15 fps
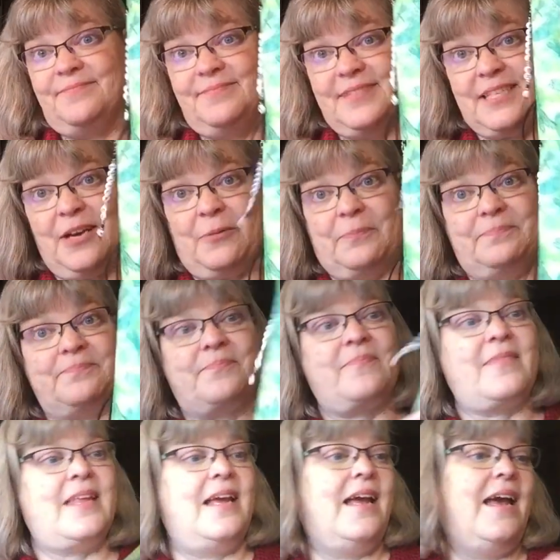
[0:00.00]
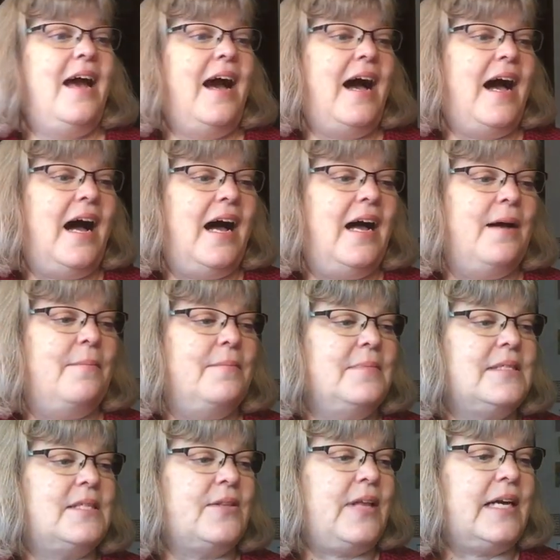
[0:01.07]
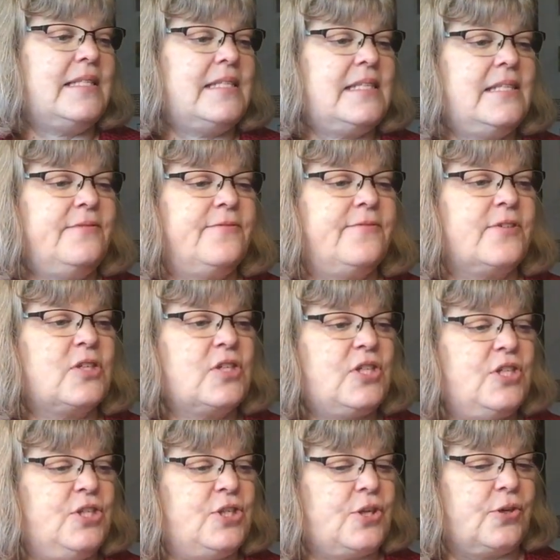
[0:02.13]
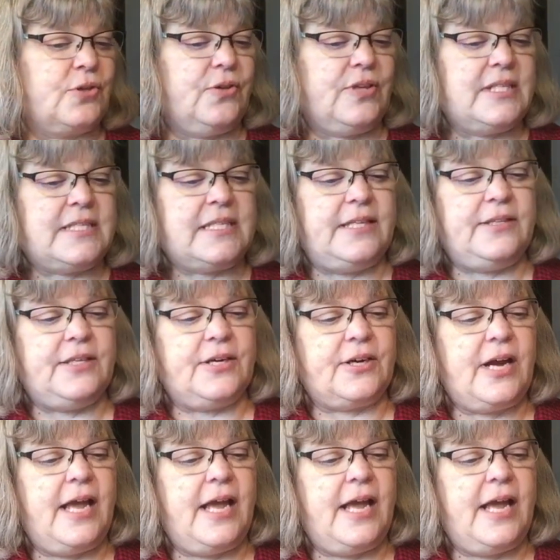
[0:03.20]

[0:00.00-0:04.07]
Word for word: So, um, so that's the first journal that's in there.